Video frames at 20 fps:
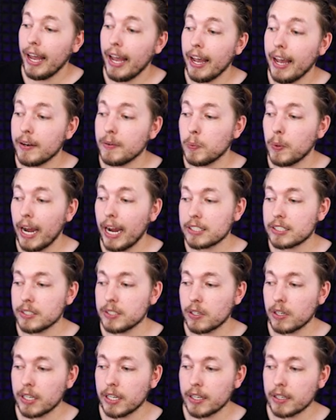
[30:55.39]
and we're
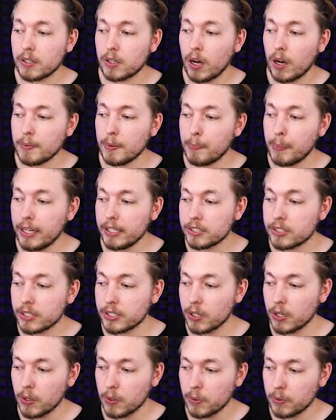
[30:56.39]
actually gonna copy paste
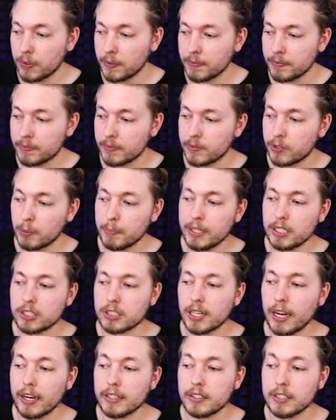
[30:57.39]
the code from
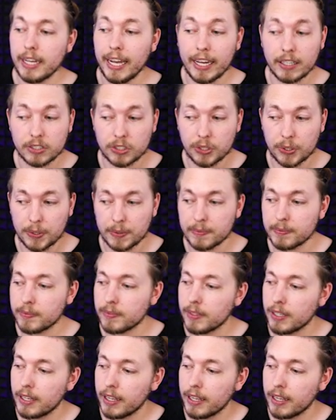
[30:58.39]
inside the enter